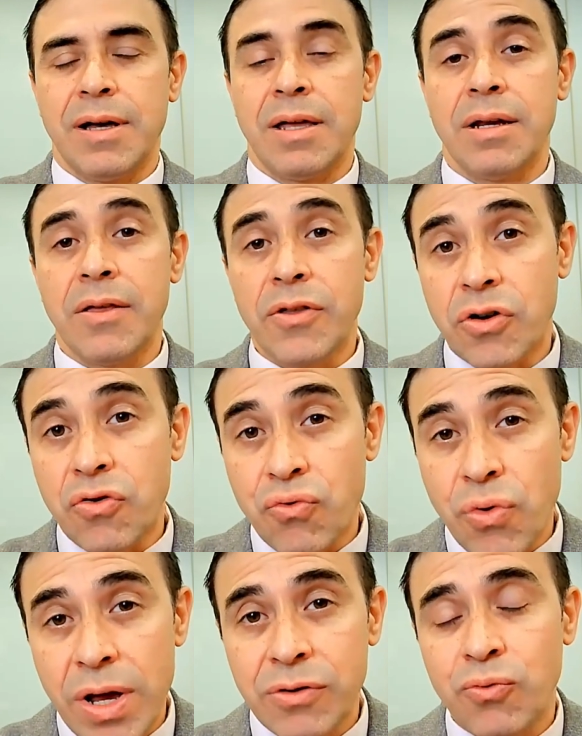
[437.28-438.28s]
Another
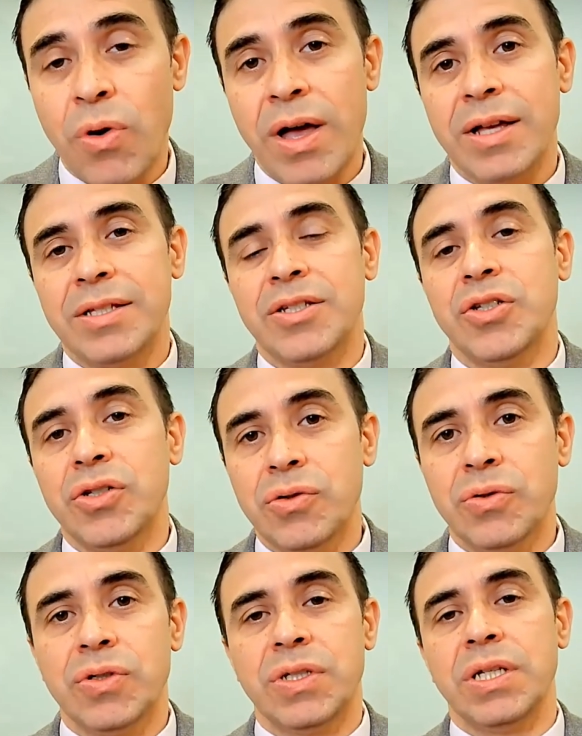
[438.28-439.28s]
great way to
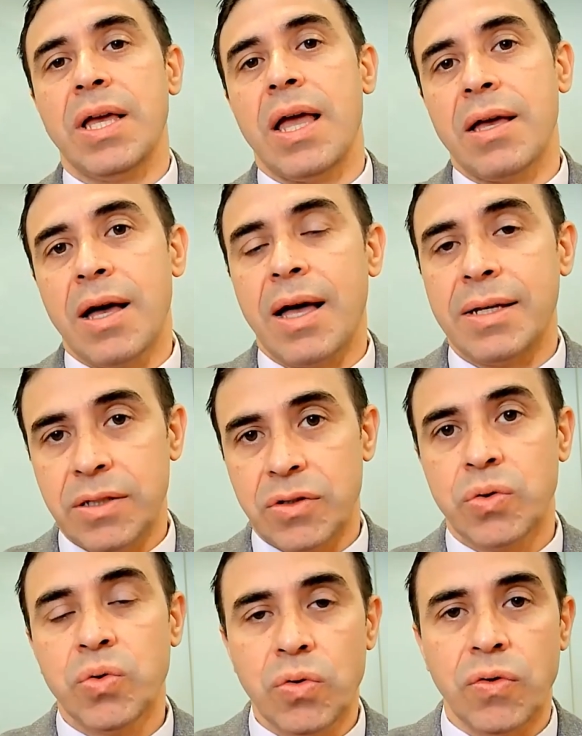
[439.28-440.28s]
use the AI as a
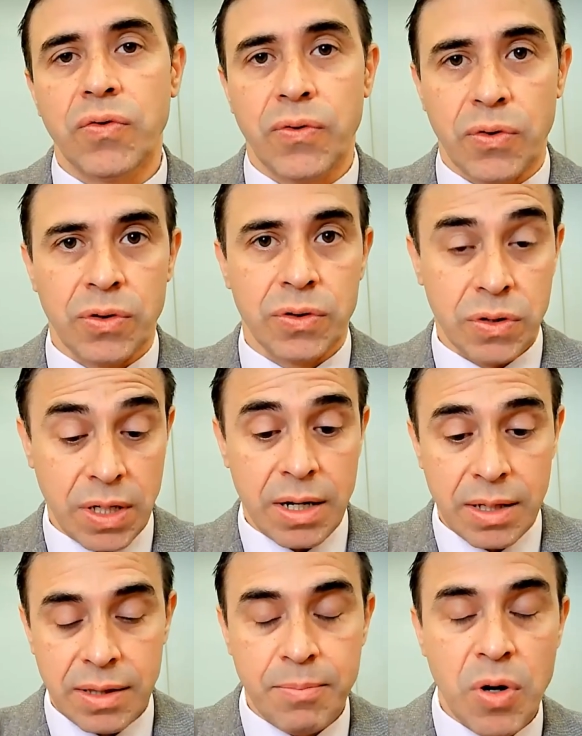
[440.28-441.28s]
tool to
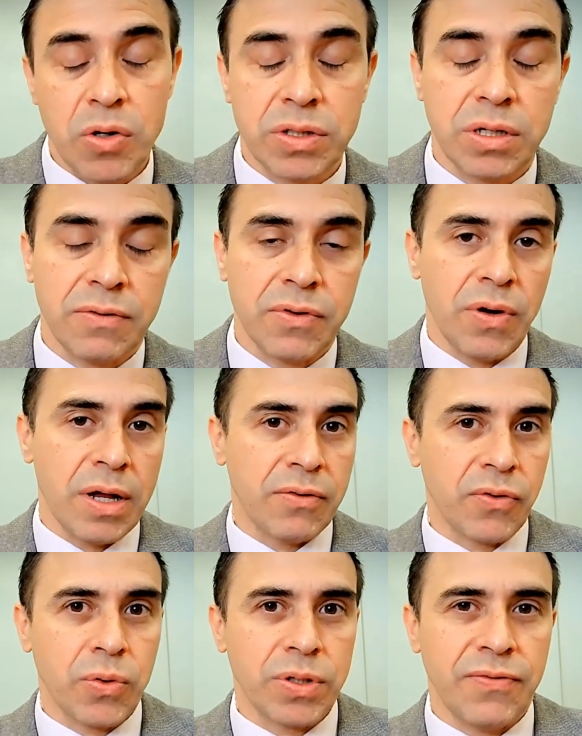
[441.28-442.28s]
getting the most out of your end
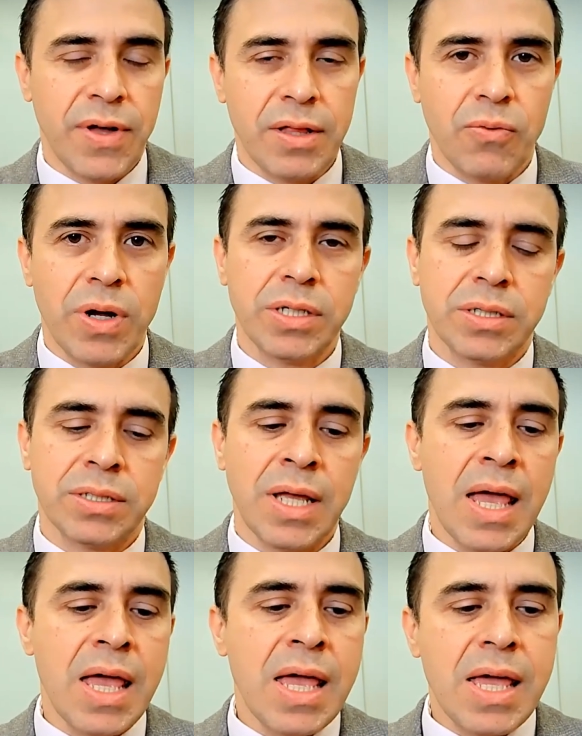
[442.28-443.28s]
of course evaluations
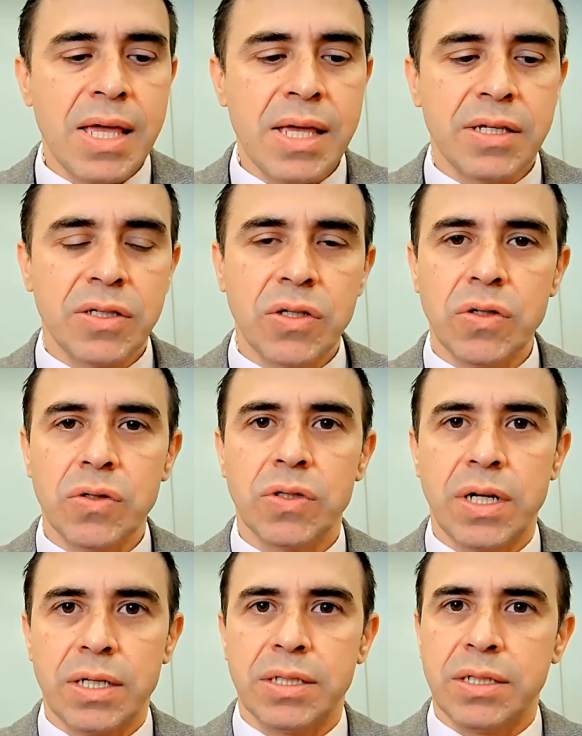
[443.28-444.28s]
is to use
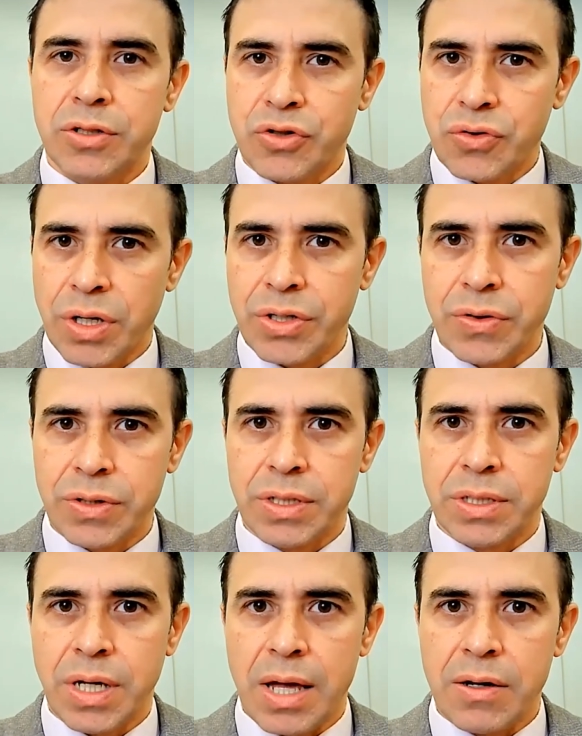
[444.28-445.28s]
it as an instructional
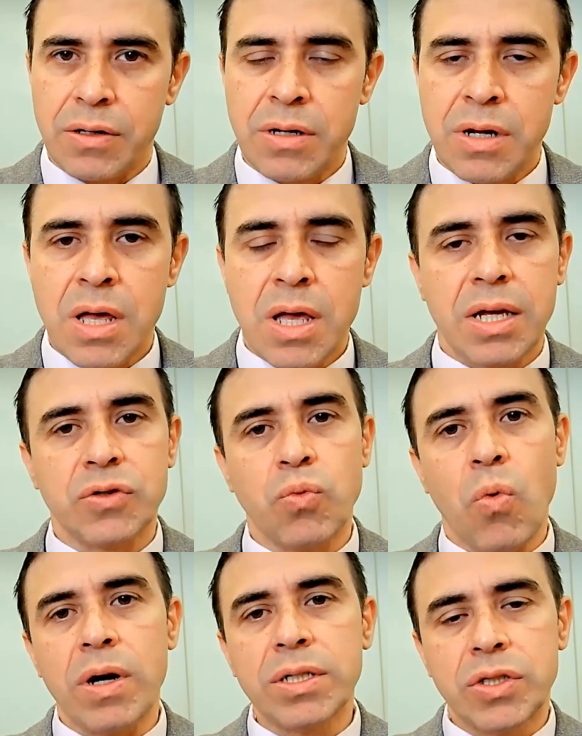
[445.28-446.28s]
designer. Because
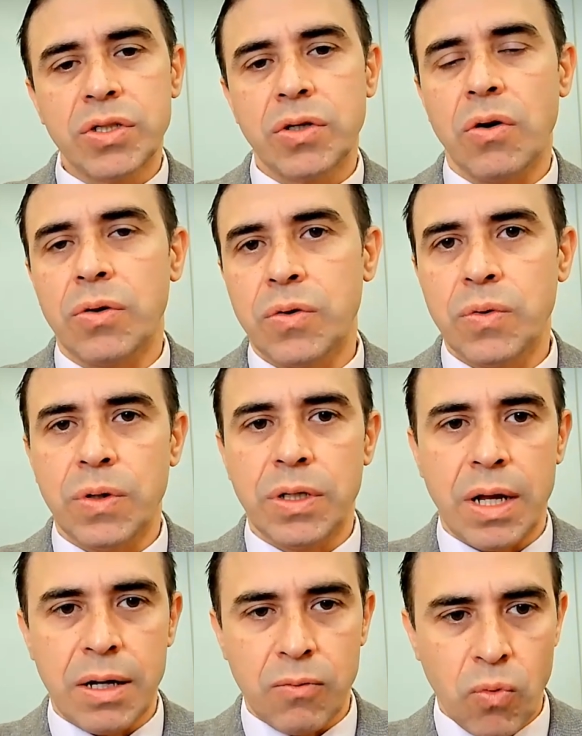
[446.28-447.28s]
once you go through
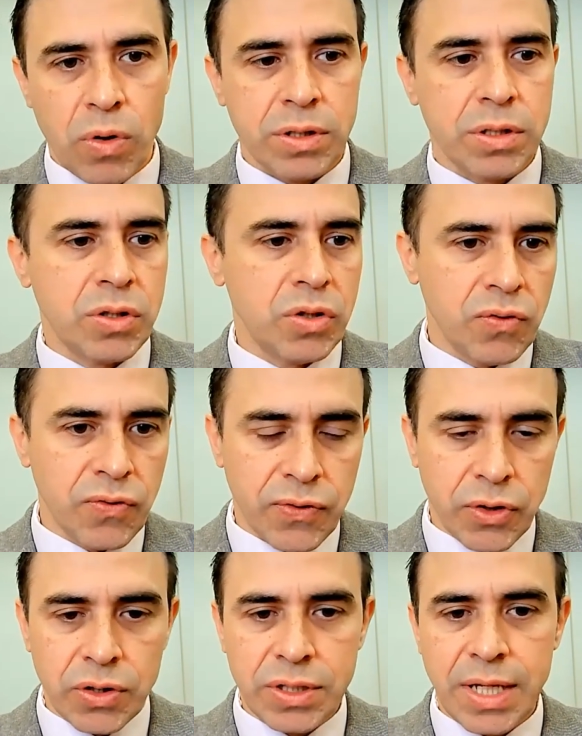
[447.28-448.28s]
it and once you've
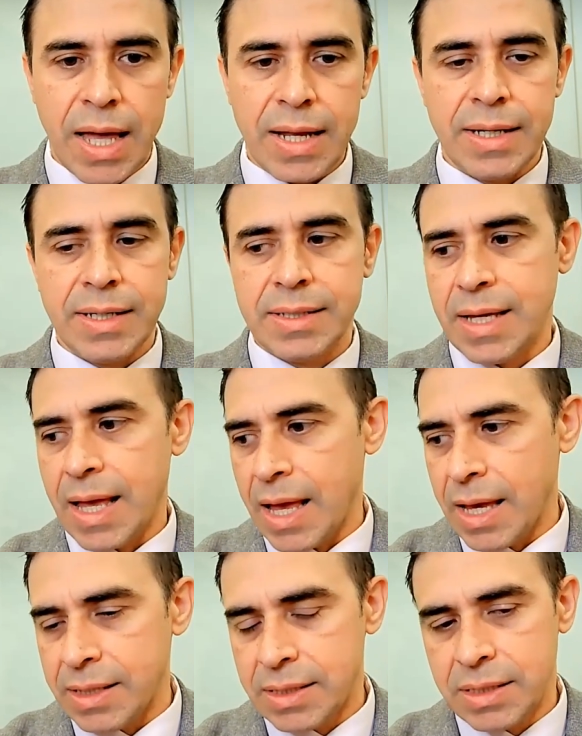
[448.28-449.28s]
looked at it
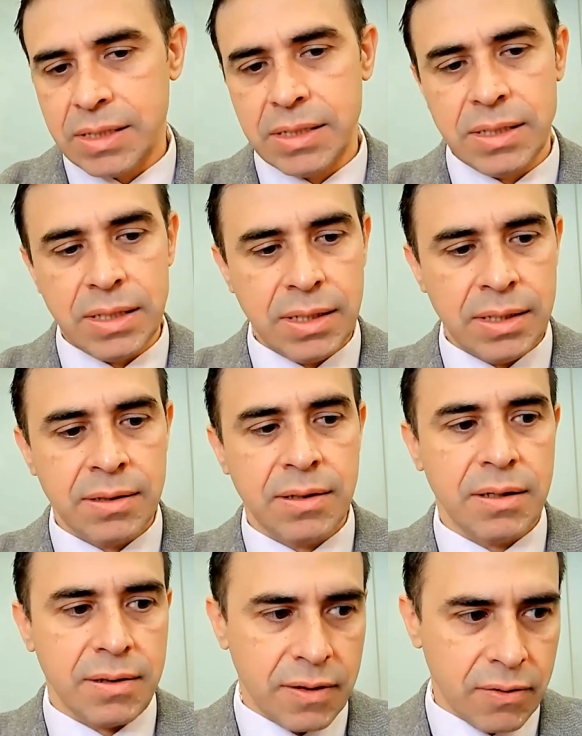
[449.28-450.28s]
and seen
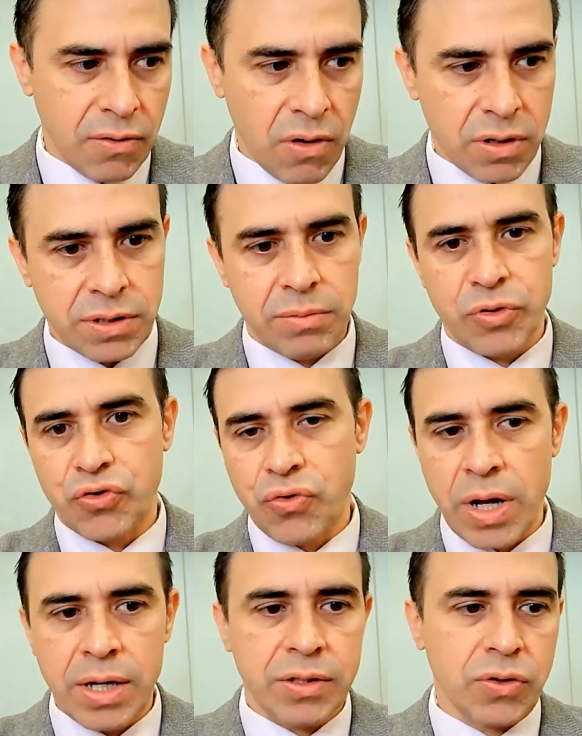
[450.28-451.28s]
that there are some
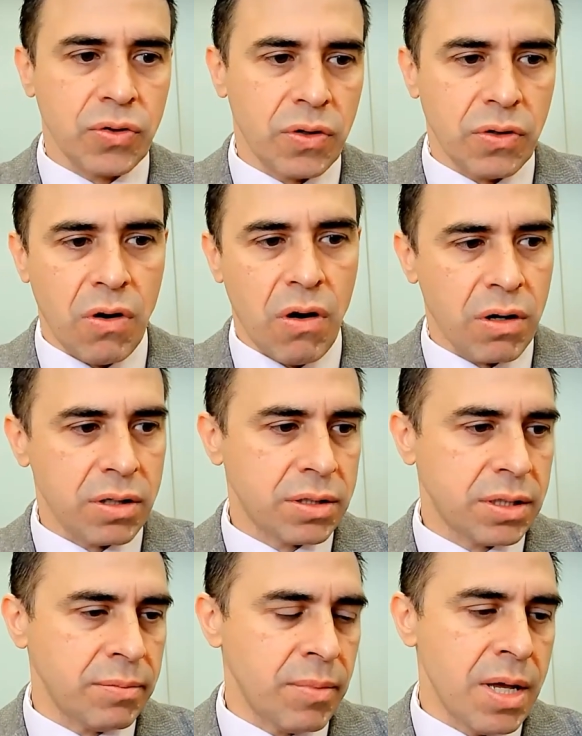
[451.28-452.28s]
trends or there are
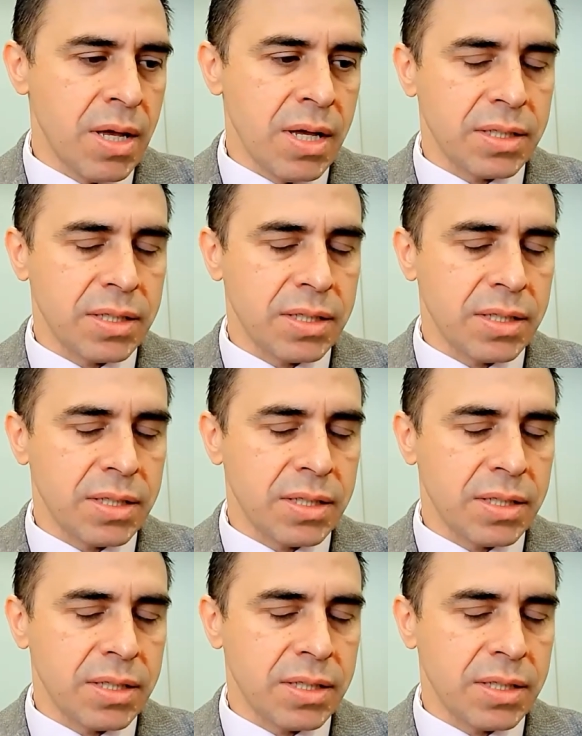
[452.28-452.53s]
some